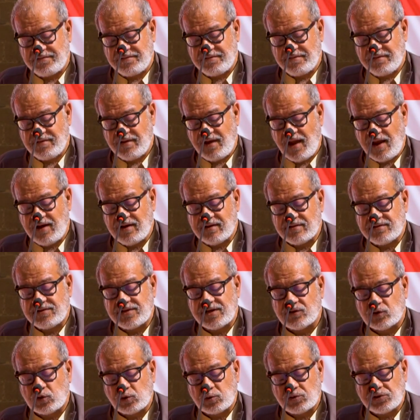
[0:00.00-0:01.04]
and its
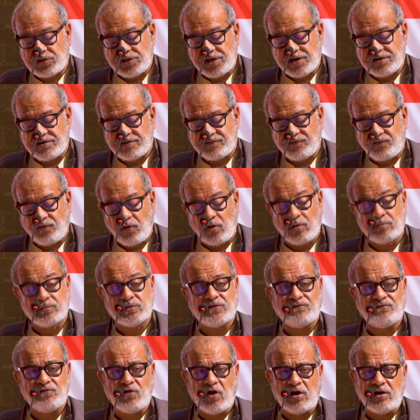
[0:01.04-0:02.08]
associated forms of
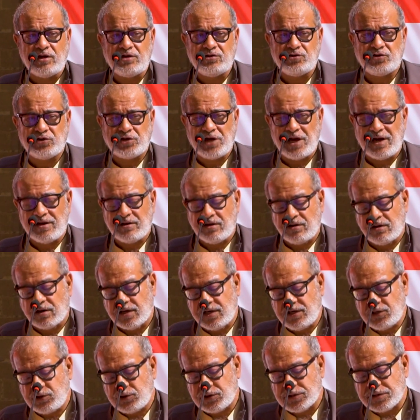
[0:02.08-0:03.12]
knowledge and
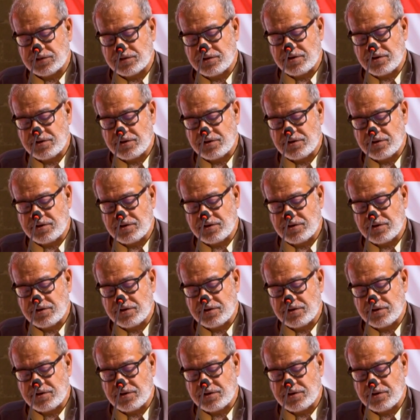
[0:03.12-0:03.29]
cognition